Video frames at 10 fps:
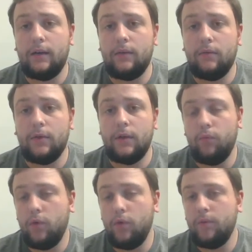
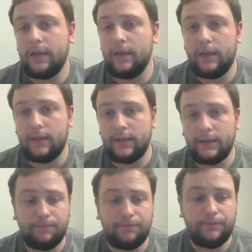woman, and
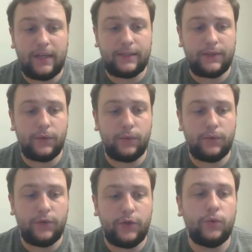it to
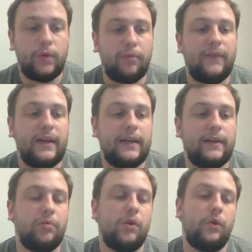do a preventative
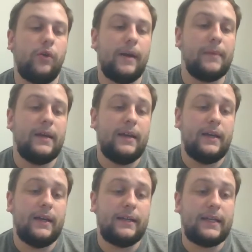program
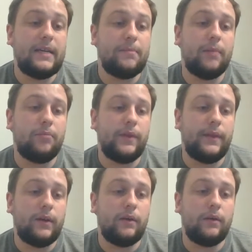and to keep up with
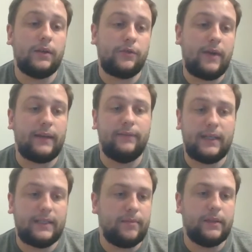their strength,
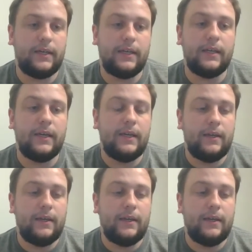flexibility,